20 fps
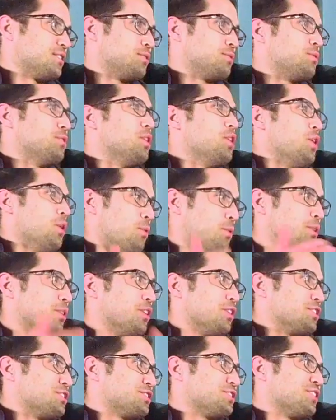And we
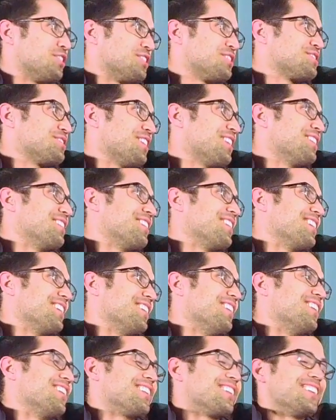launched on a Saturday in
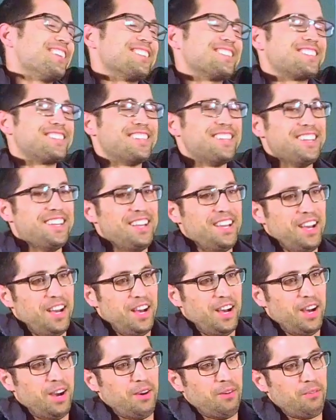August,
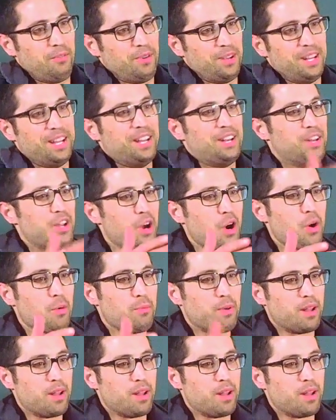uh, we didn't know.